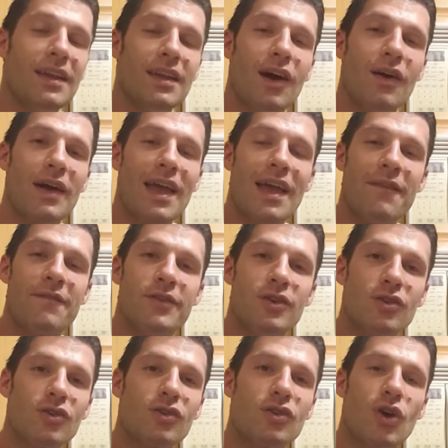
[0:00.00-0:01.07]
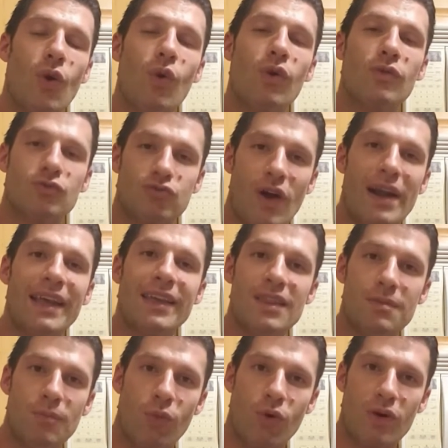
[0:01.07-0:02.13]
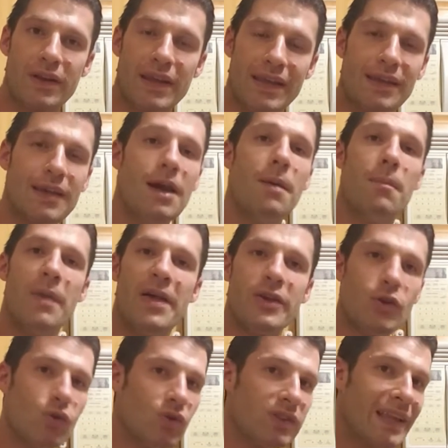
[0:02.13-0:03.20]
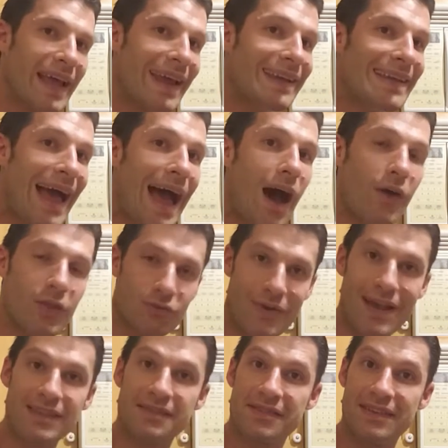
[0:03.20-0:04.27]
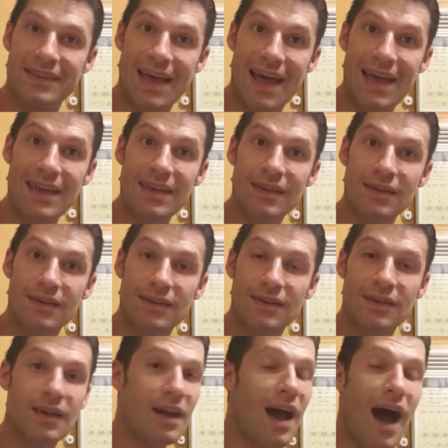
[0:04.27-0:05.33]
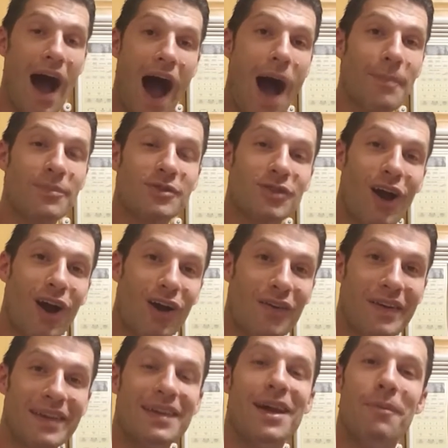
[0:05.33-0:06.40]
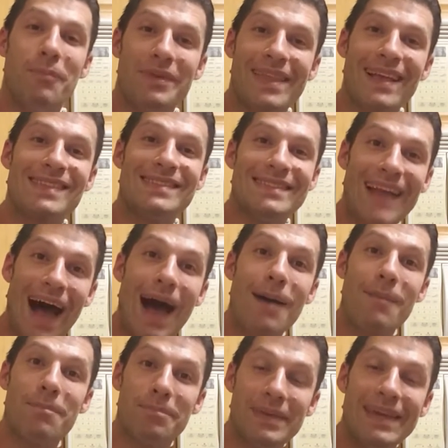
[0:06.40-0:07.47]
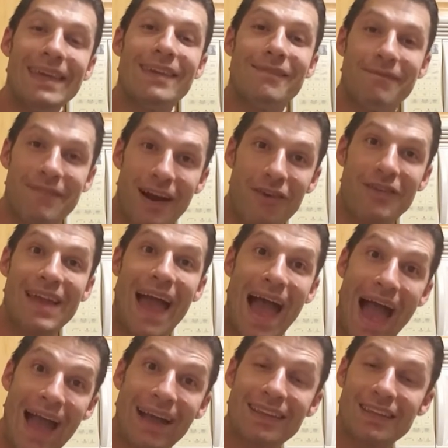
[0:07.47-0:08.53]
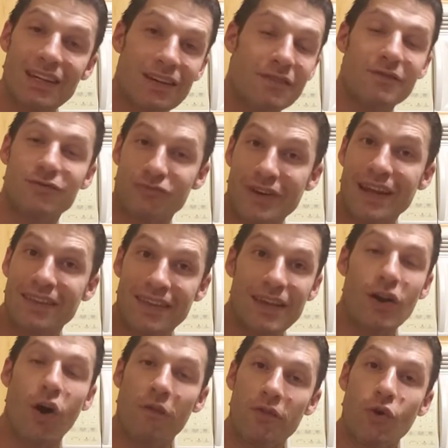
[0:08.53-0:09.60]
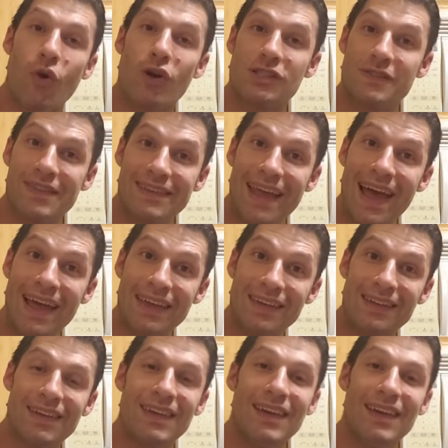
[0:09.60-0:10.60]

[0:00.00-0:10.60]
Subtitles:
If you're going running in the morning, then you lay down the rest of the day, I'm sorry, but that's not being very active really over the course of the day.